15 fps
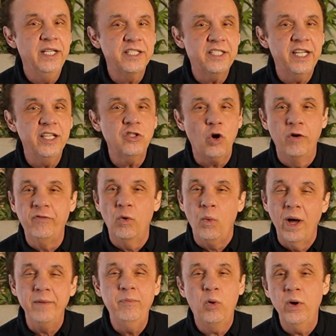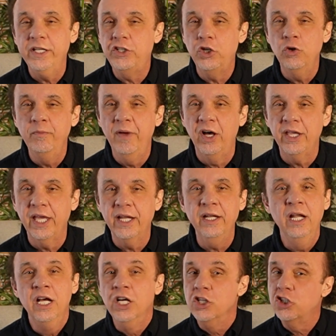listings over 1.2
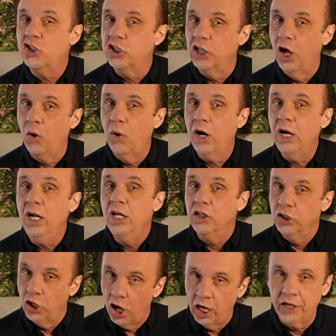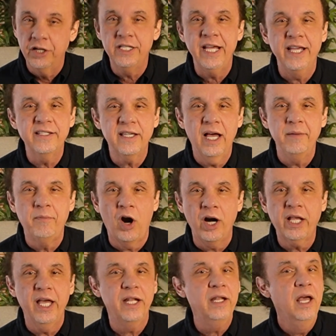million, slower, longer days on
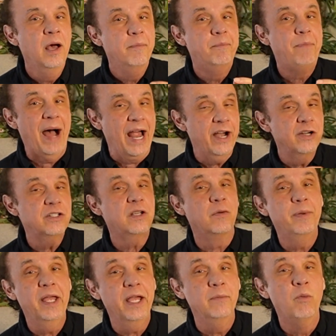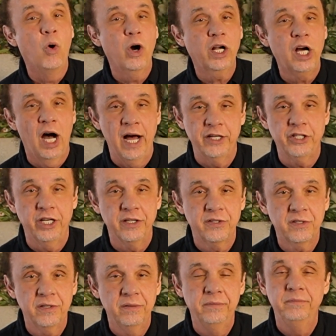market, buyers are being more
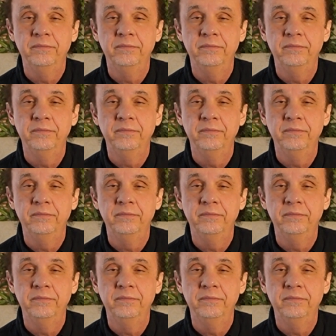cautious.